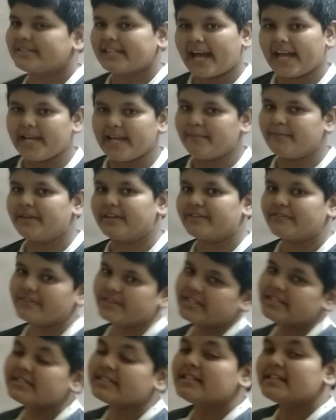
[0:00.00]
diameter
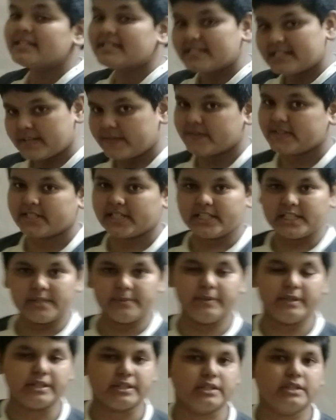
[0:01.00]
is 7
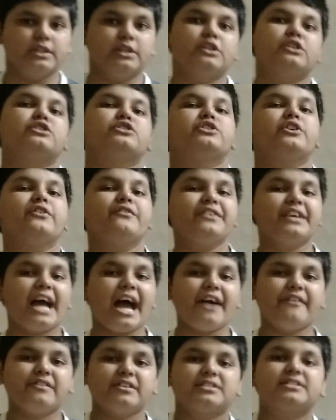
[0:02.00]
cm. So we
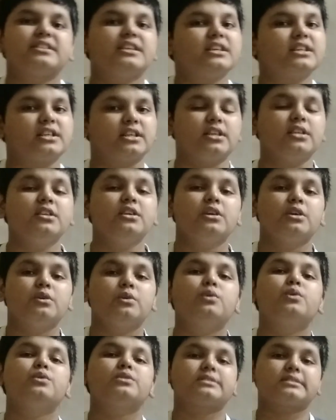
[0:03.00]
have a circle
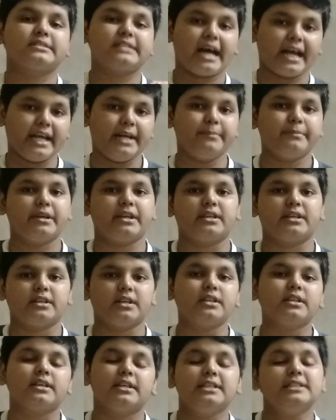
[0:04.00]
whose diameter
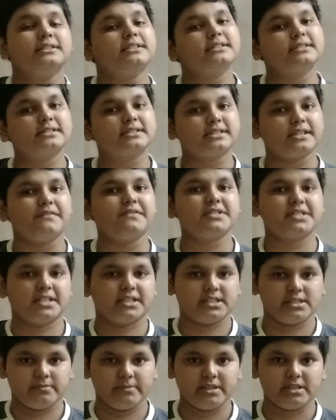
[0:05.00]
is 7
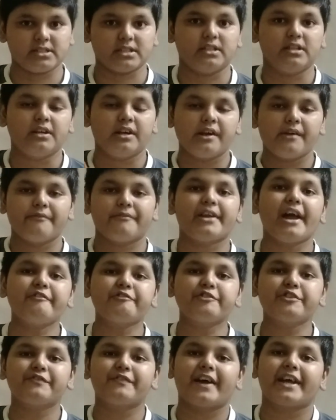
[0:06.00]
cm. We have
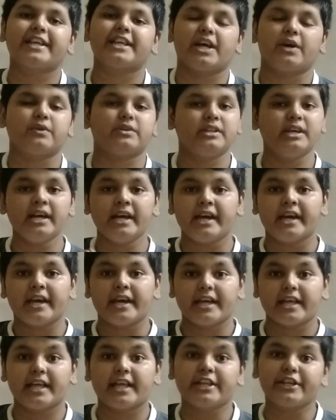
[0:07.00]
to find out the
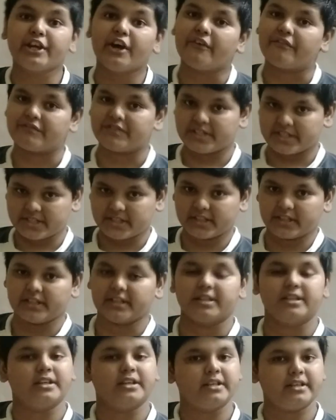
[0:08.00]
area of the circle.
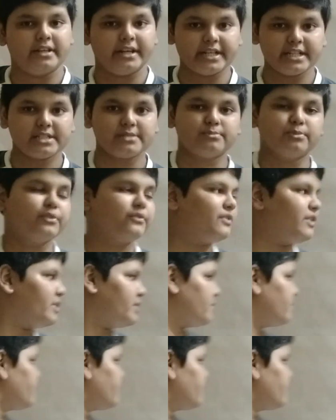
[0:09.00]
Let us move on.